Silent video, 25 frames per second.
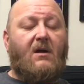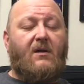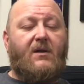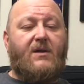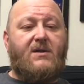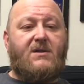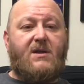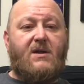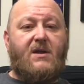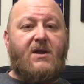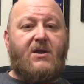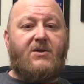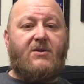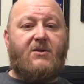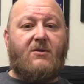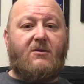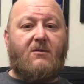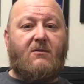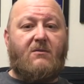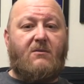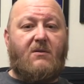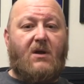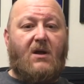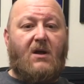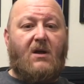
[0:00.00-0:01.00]
This
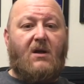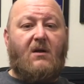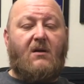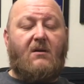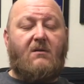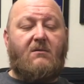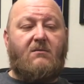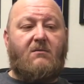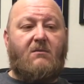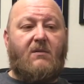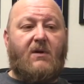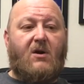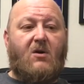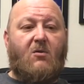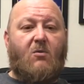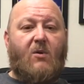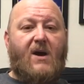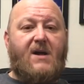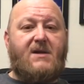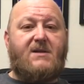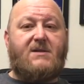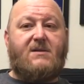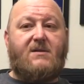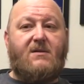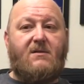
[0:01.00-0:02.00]
initial
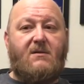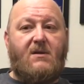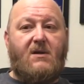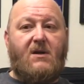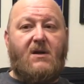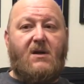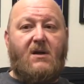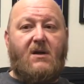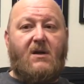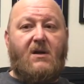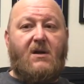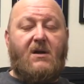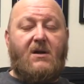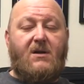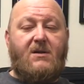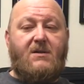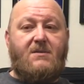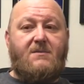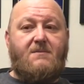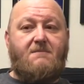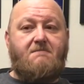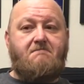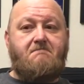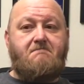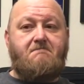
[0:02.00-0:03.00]
request
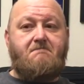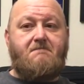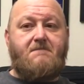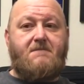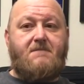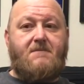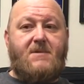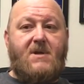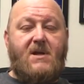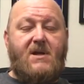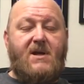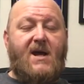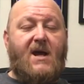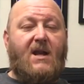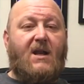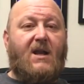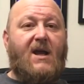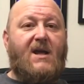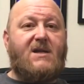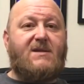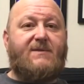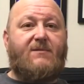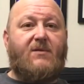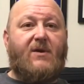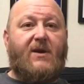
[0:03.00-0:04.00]
did not
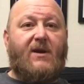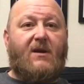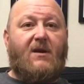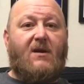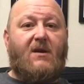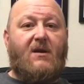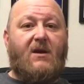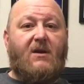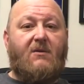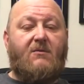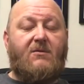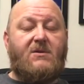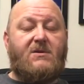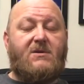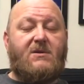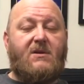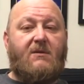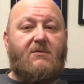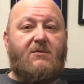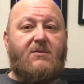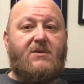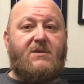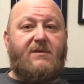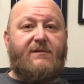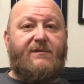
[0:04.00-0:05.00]
last very long. It was
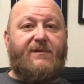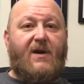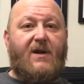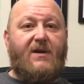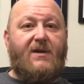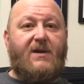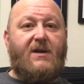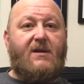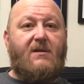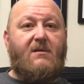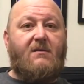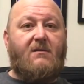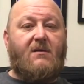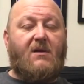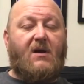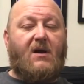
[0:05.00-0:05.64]
defunded